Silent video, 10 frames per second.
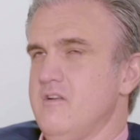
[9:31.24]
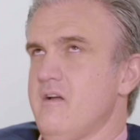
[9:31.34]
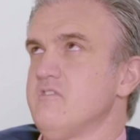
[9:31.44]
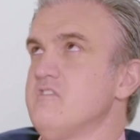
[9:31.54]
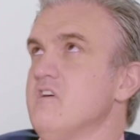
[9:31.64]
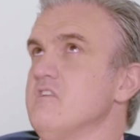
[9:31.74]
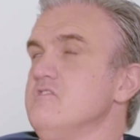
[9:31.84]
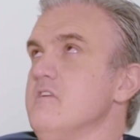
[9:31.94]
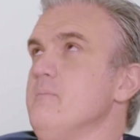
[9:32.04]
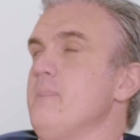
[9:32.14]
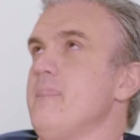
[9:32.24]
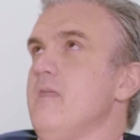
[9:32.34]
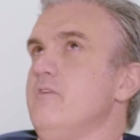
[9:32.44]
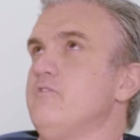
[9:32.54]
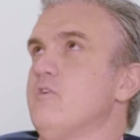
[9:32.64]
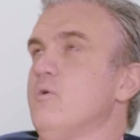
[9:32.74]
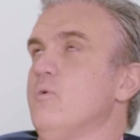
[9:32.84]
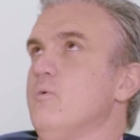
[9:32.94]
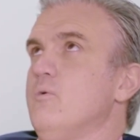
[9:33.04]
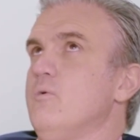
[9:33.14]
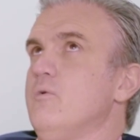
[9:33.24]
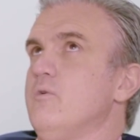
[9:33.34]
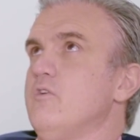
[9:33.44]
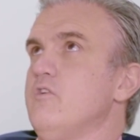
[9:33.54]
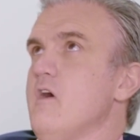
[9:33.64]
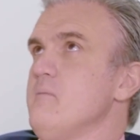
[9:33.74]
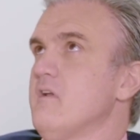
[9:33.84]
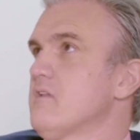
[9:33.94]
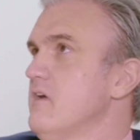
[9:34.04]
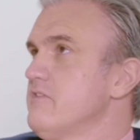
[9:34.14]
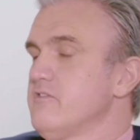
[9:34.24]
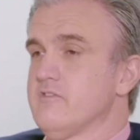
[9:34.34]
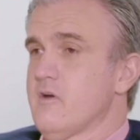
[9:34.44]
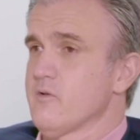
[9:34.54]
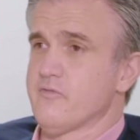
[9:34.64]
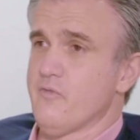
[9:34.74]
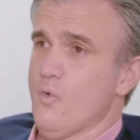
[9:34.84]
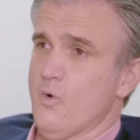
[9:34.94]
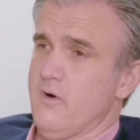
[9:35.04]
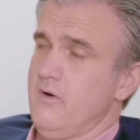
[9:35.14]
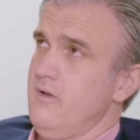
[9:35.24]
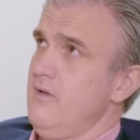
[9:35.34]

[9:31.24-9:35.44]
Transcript: I have to tell you, Jim, so, I've been a collector since I was 4,